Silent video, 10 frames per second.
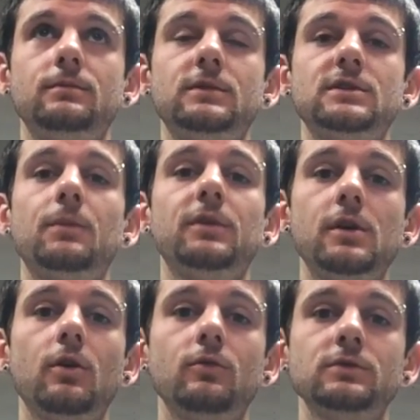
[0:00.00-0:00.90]

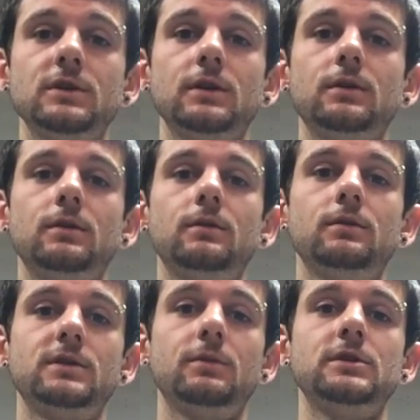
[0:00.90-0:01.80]
somebody owns it.
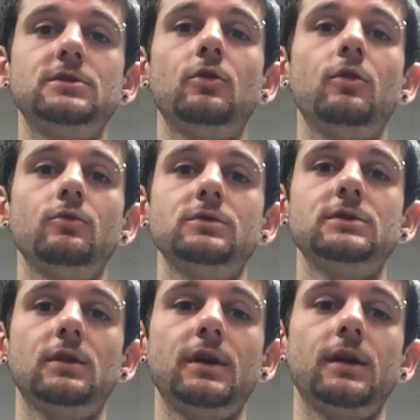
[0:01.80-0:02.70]
Somebody still owns
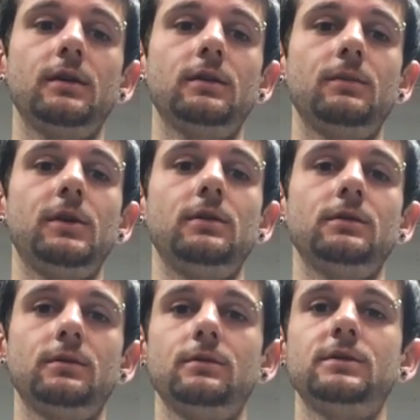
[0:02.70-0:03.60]
the land. I mean,
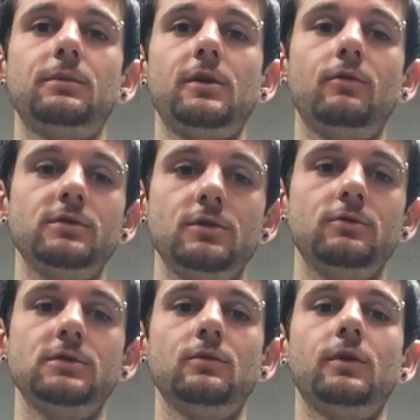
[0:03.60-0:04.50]
somebody always
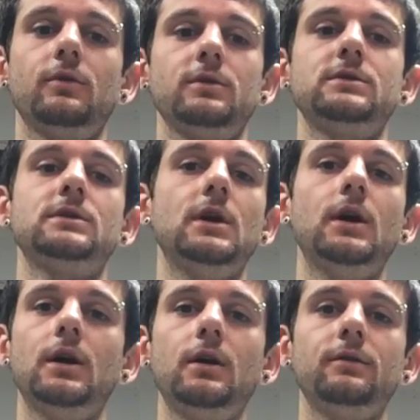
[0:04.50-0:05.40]
owns it, whether it's
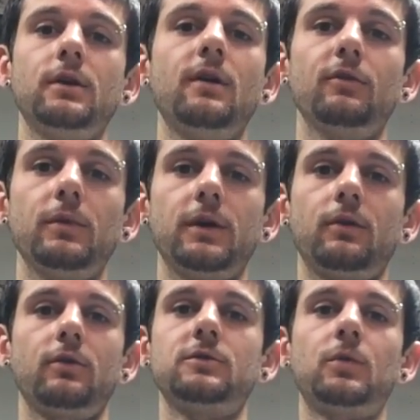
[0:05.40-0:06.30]
the government
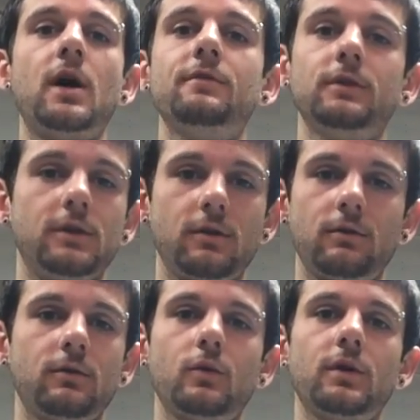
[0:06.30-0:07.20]
or it's privately
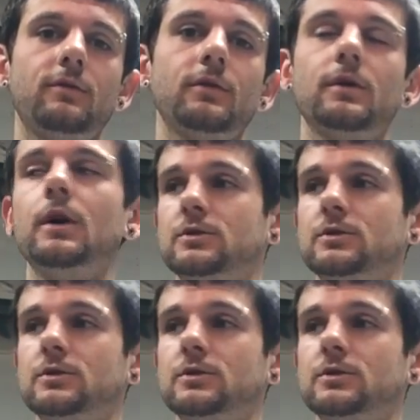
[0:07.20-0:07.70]
owned or whatever.